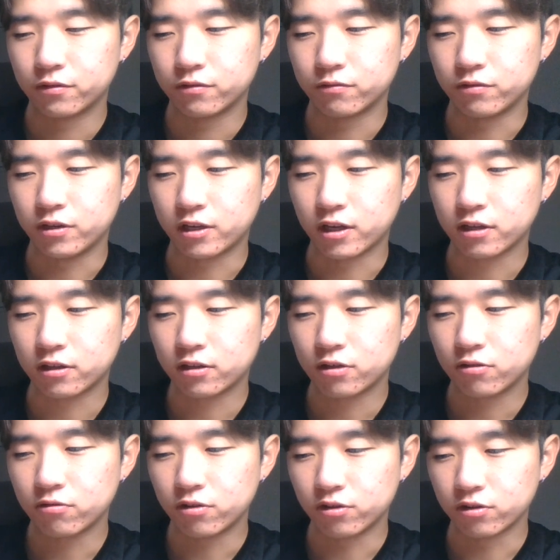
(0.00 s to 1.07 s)
we get
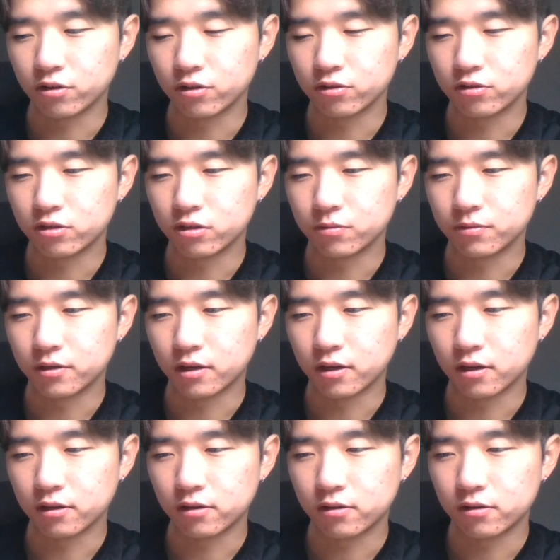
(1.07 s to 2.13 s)
the result of that